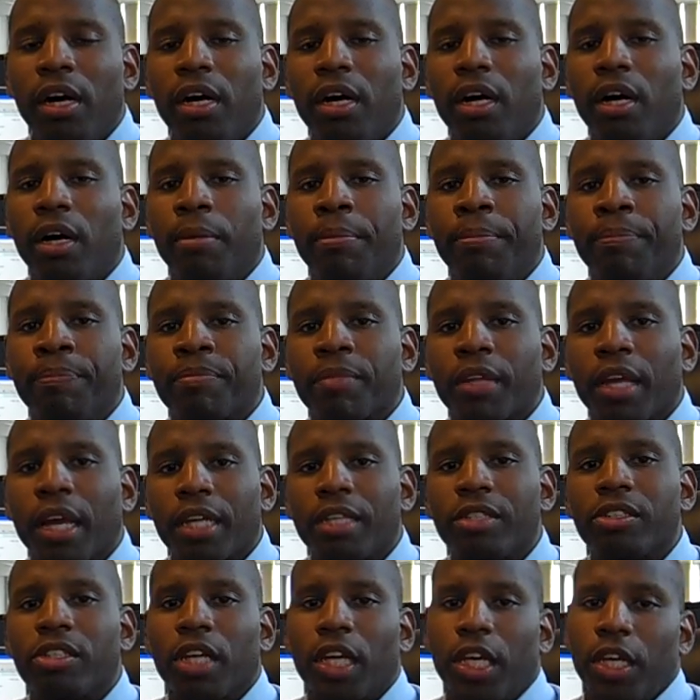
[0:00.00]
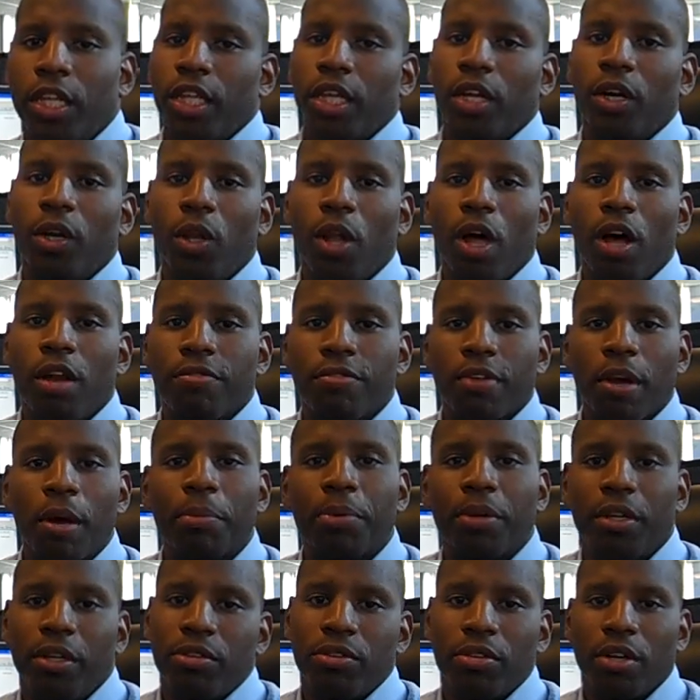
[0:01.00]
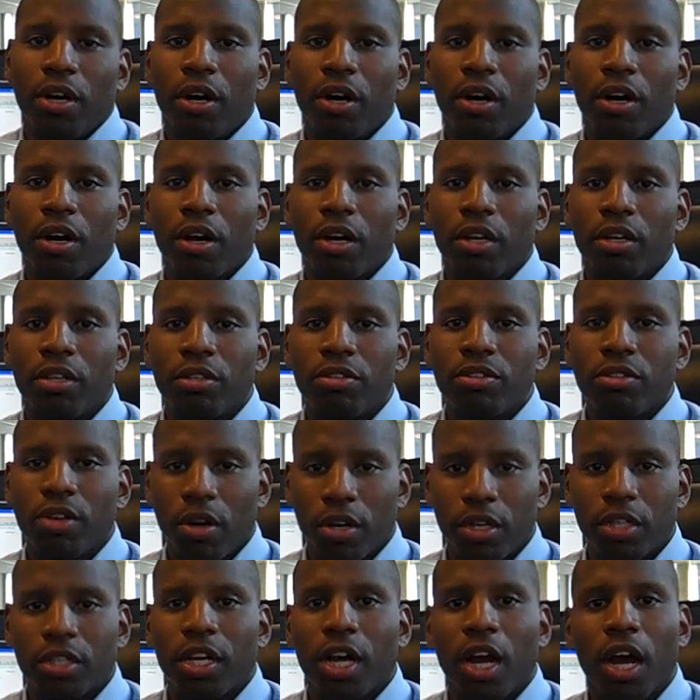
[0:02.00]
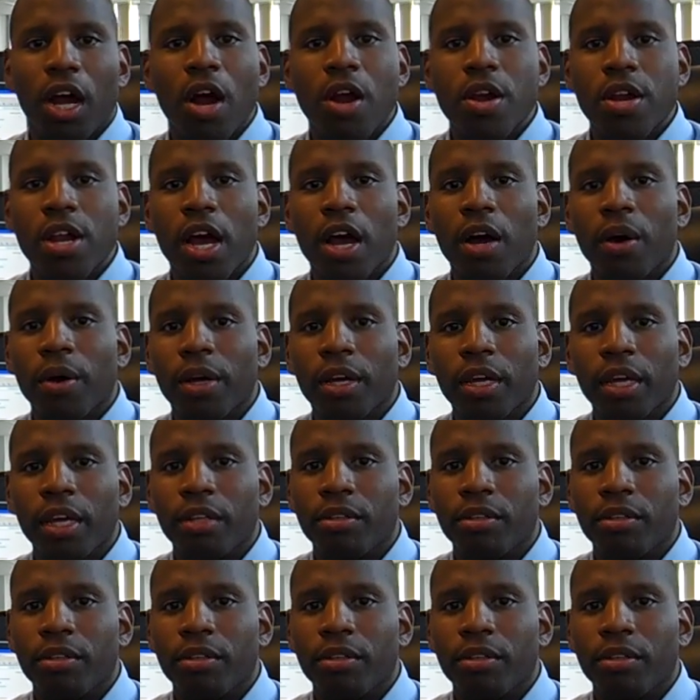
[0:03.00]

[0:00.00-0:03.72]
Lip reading: I can tell you that a lot of companies are starting to hire now.